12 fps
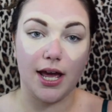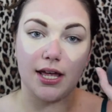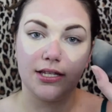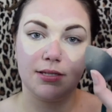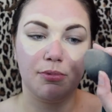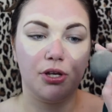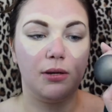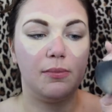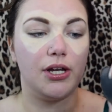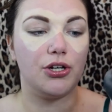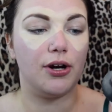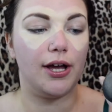And this beauty
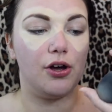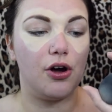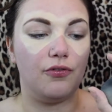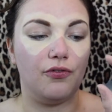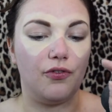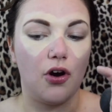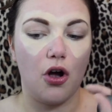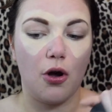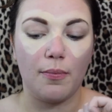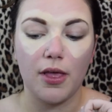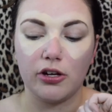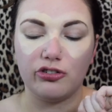blender I got from